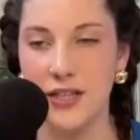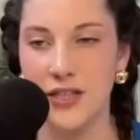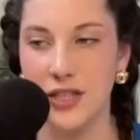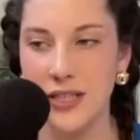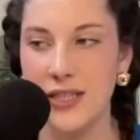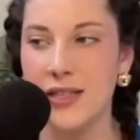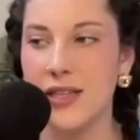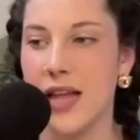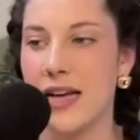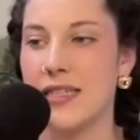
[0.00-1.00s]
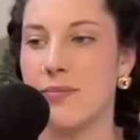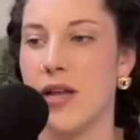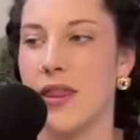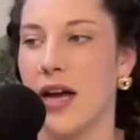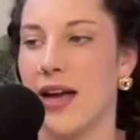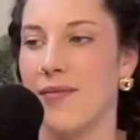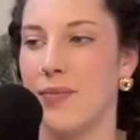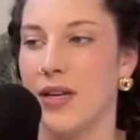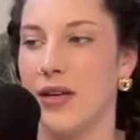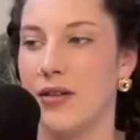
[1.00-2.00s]
Just in the last month, I have
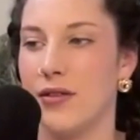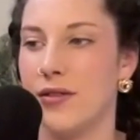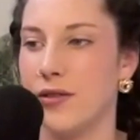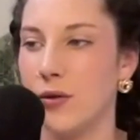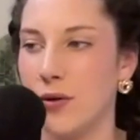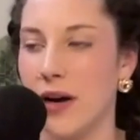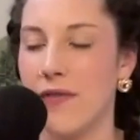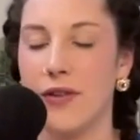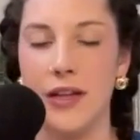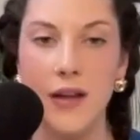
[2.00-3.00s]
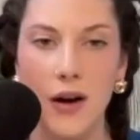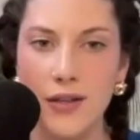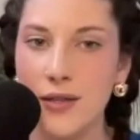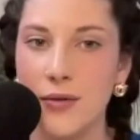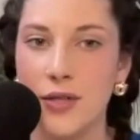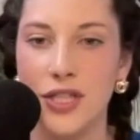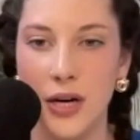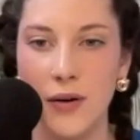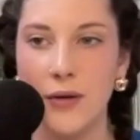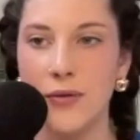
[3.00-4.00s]
been so grateful, and also
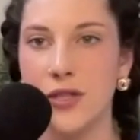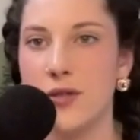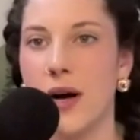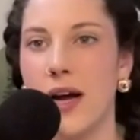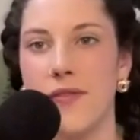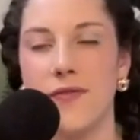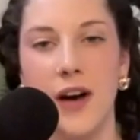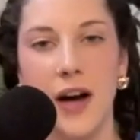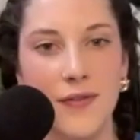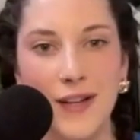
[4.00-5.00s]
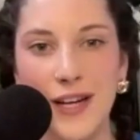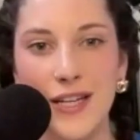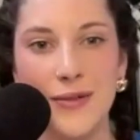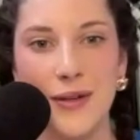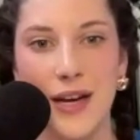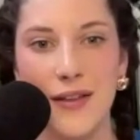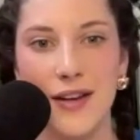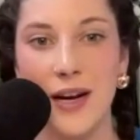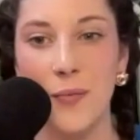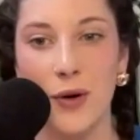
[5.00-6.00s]
shout out to, I have 5 clients right now that
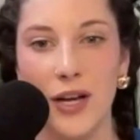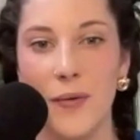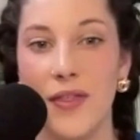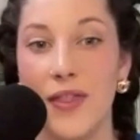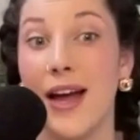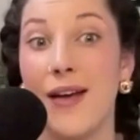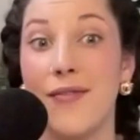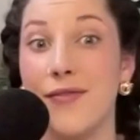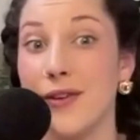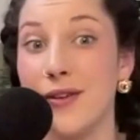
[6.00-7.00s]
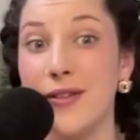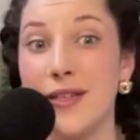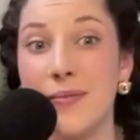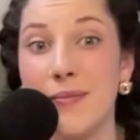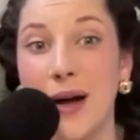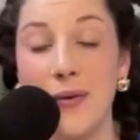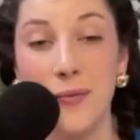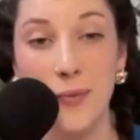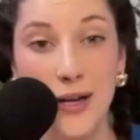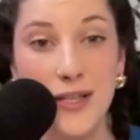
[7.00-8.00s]
I'm working with. I have filled my
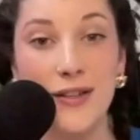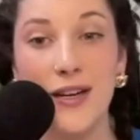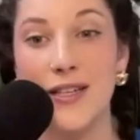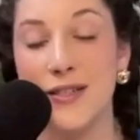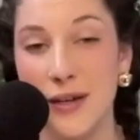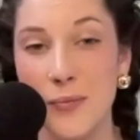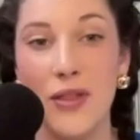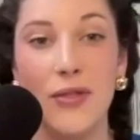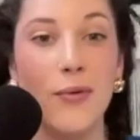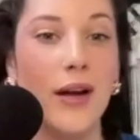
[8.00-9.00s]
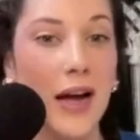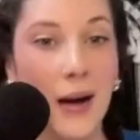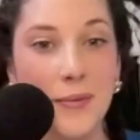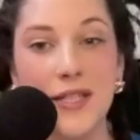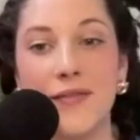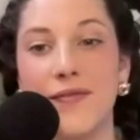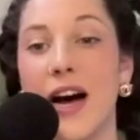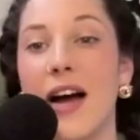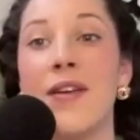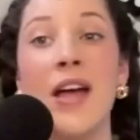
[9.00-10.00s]
roster. I started with 3, I upped it to
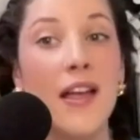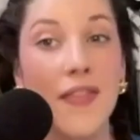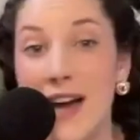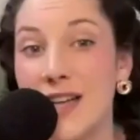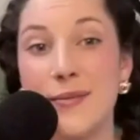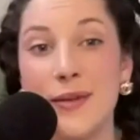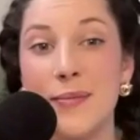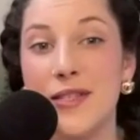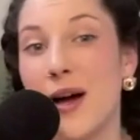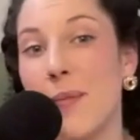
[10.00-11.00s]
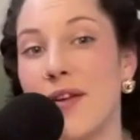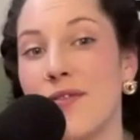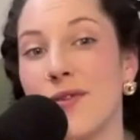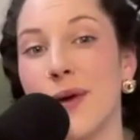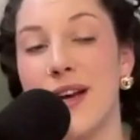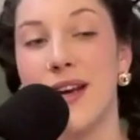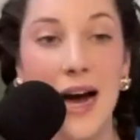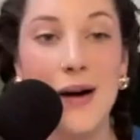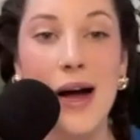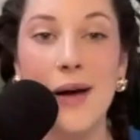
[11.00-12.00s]
5. That is where I'm stopping for right
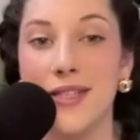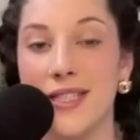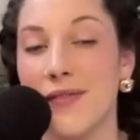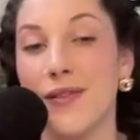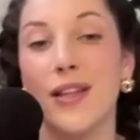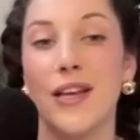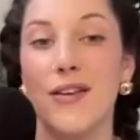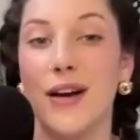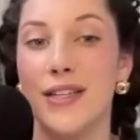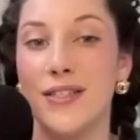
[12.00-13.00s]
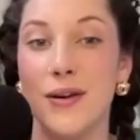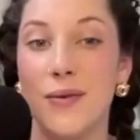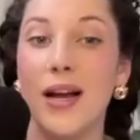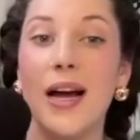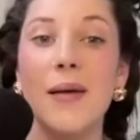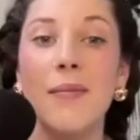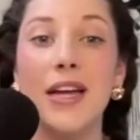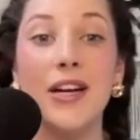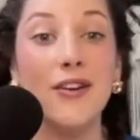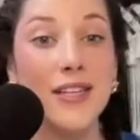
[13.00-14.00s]
now. I will definitely let you guys know when I am
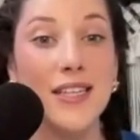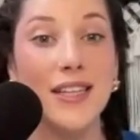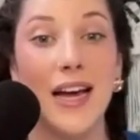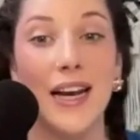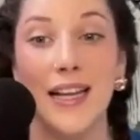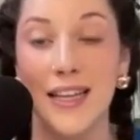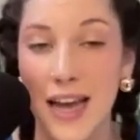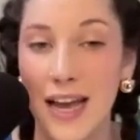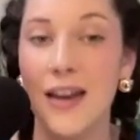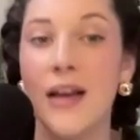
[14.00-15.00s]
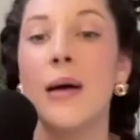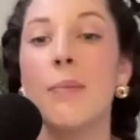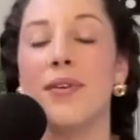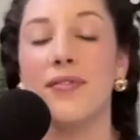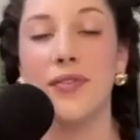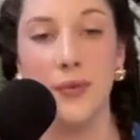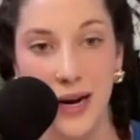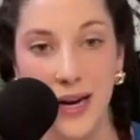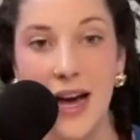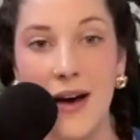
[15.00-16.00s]
increasing that again, but for
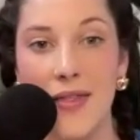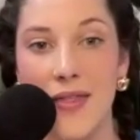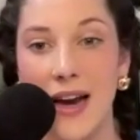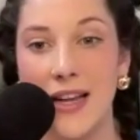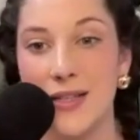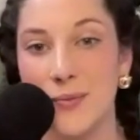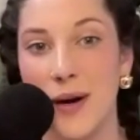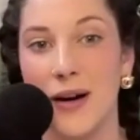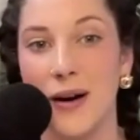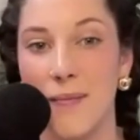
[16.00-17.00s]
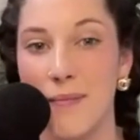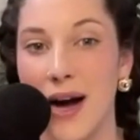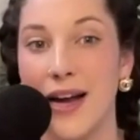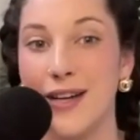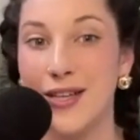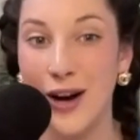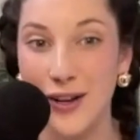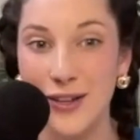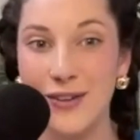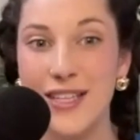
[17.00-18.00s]
right now, that is where my
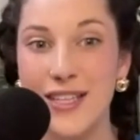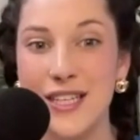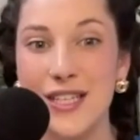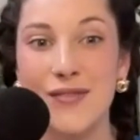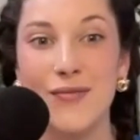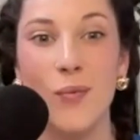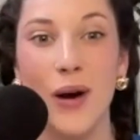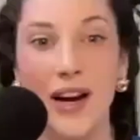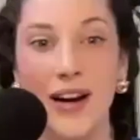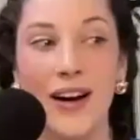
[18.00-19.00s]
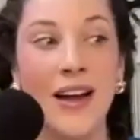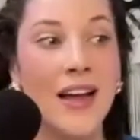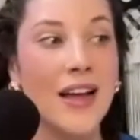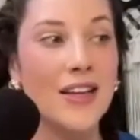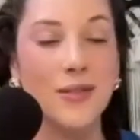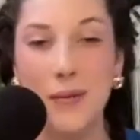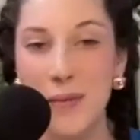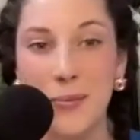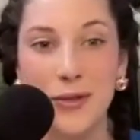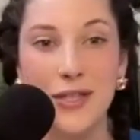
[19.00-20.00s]
tolerance is, where so I'm
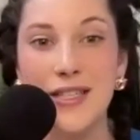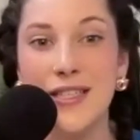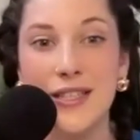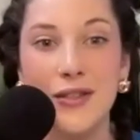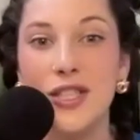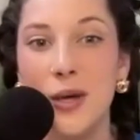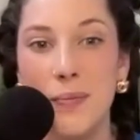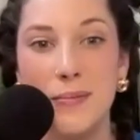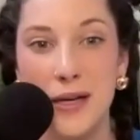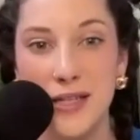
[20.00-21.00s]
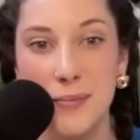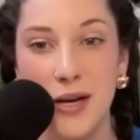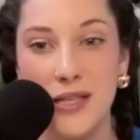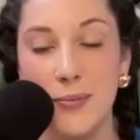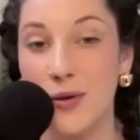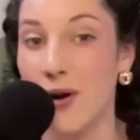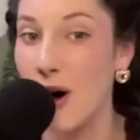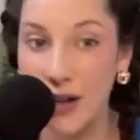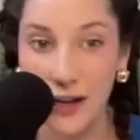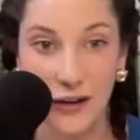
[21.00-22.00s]
able to still show up as best as possible in
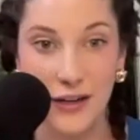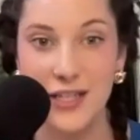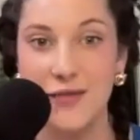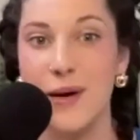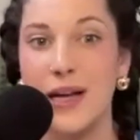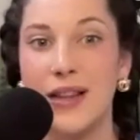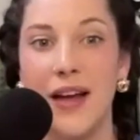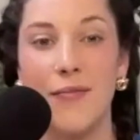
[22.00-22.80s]
all areas of my life.